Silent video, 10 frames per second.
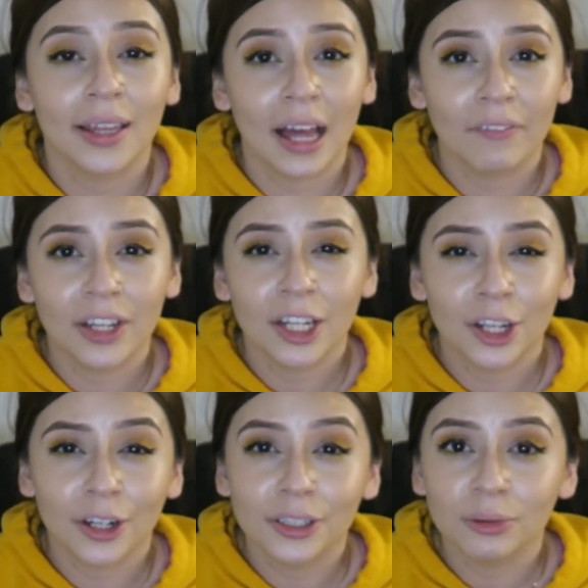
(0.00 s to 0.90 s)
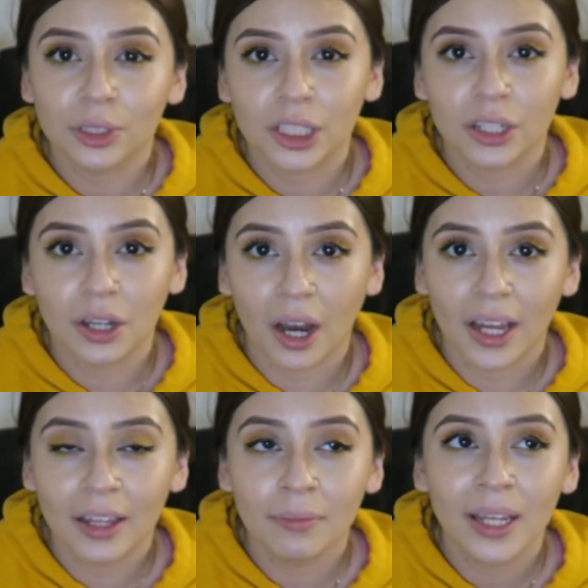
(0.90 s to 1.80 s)
11 years when she got
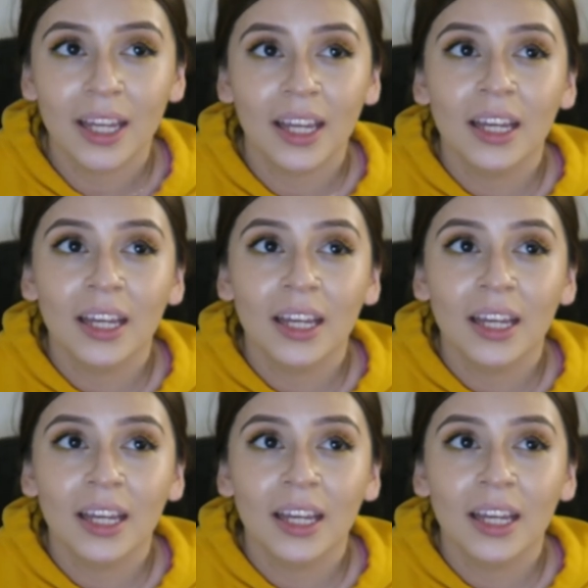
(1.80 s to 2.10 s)
him.